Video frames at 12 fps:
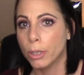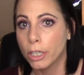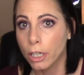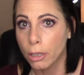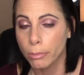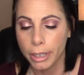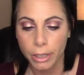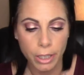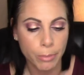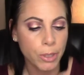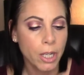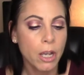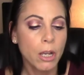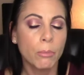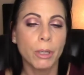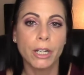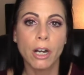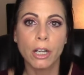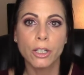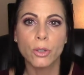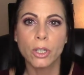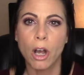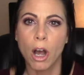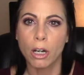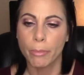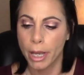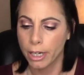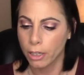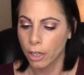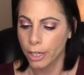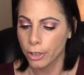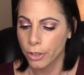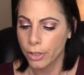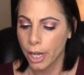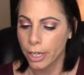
putting on my lips, but not using automatic liners.